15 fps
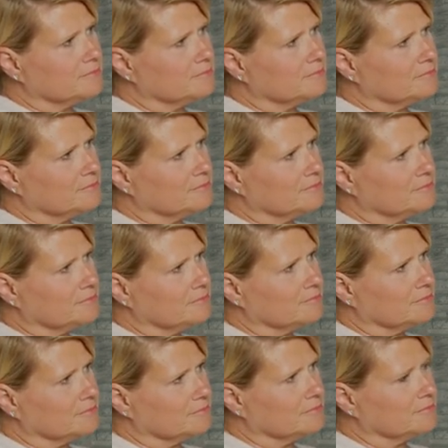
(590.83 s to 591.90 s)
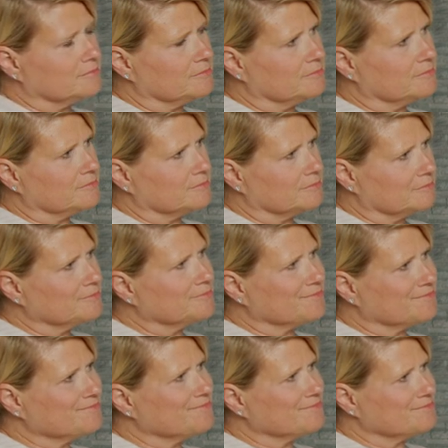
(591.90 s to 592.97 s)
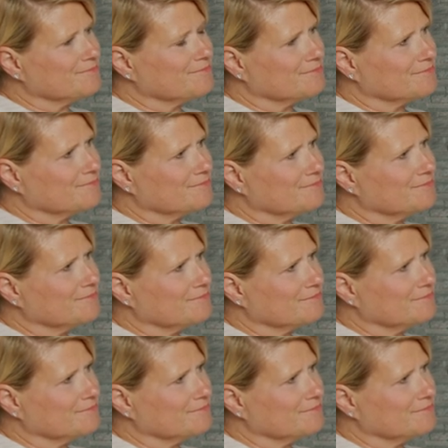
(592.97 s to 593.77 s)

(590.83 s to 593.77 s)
The person shown says nothing.